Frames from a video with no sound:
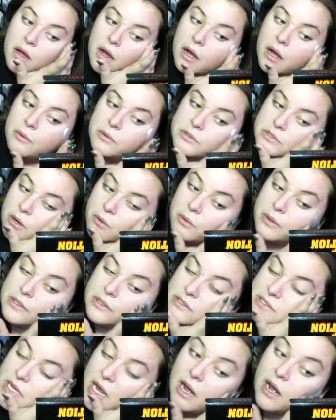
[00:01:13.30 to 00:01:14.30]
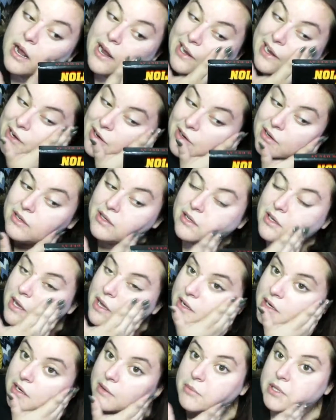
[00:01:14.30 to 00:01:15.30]
I was always tired,
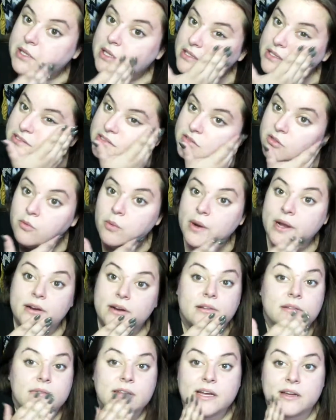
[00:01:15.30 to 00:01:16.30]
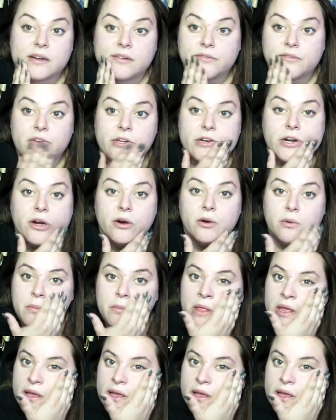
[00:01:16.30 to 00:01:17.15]
and I mean, that's no way to live, you know?